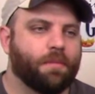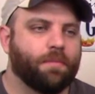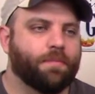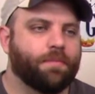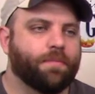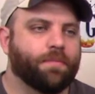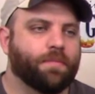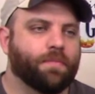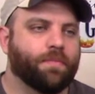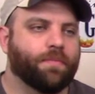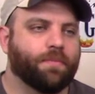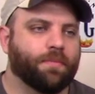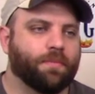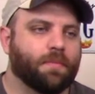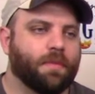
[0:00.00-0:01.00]

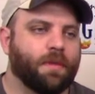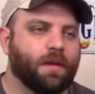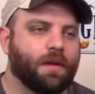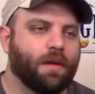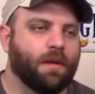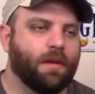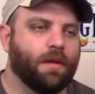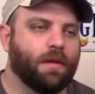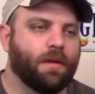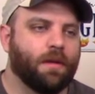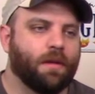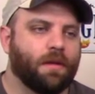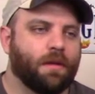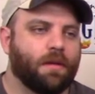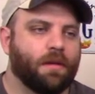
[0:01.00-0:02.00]

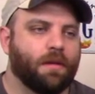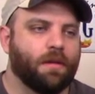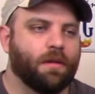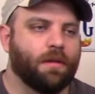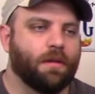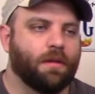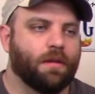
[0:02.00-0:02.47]
No words are spoken by the person on screen.